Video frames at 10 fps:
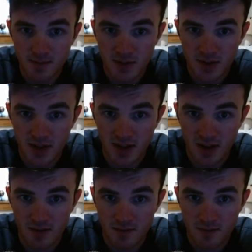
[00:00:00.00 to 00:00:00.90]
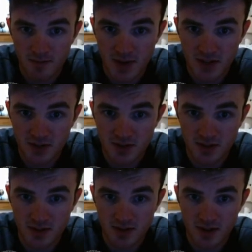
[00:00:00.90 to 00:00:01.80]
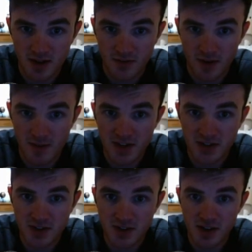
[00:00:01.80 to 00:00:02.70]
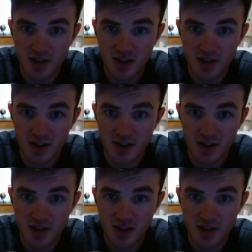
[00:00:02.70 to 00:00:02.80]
So like if I measure